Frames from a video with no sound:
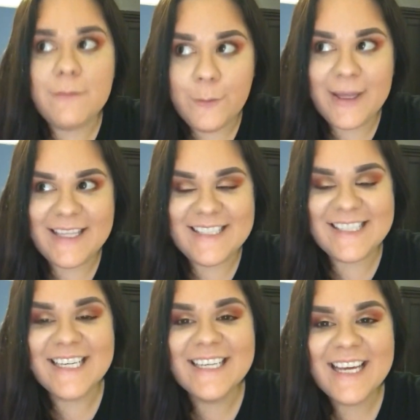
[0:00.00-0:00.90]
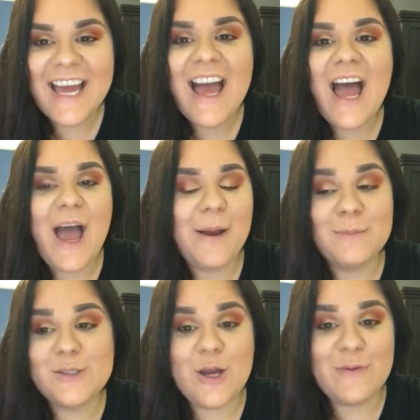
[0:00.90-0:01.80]
fluids.
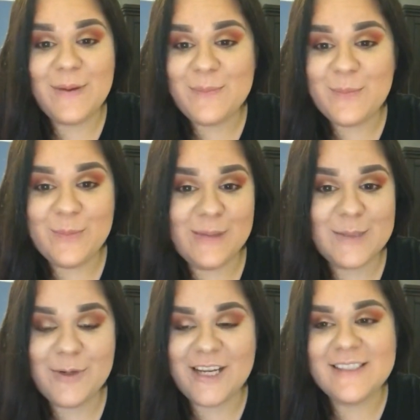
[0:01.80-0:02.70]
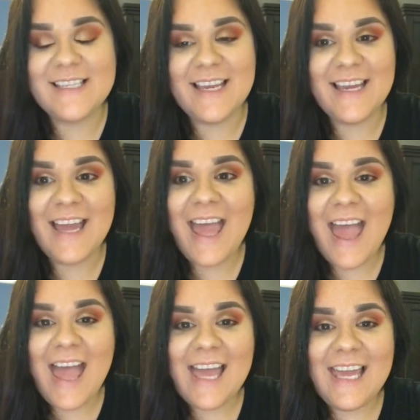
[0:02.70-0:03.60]
I'm sorry if I'm mispronouncing it.
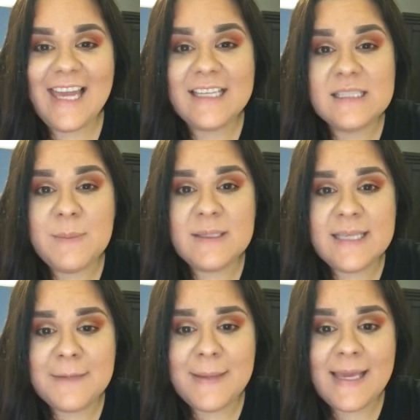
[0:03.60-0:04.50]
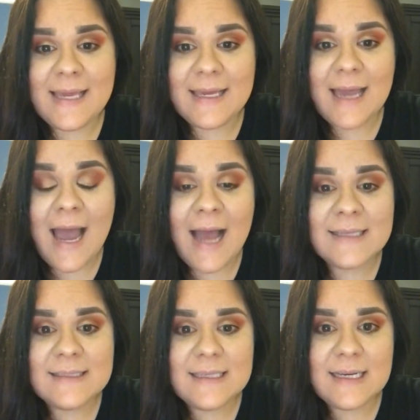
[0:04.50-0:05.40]
It smells like pee. It
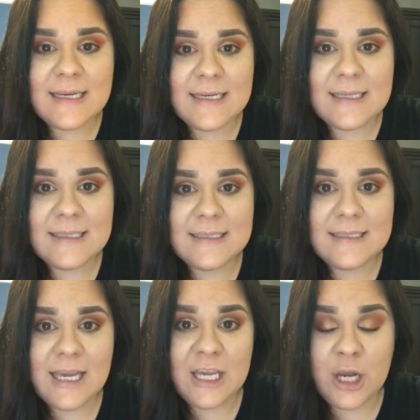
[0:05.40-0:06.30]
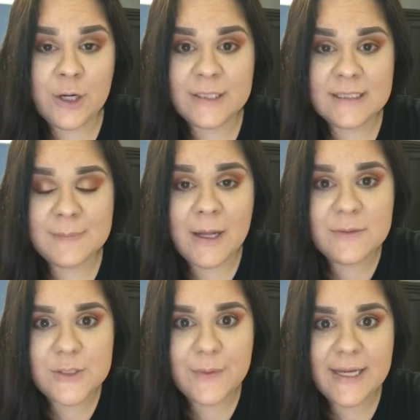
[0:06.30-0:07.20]
has a urine
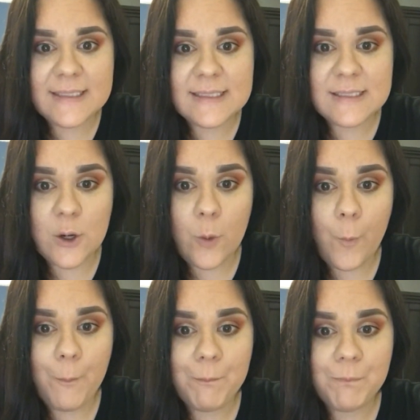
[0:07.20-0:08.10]
smell to it. So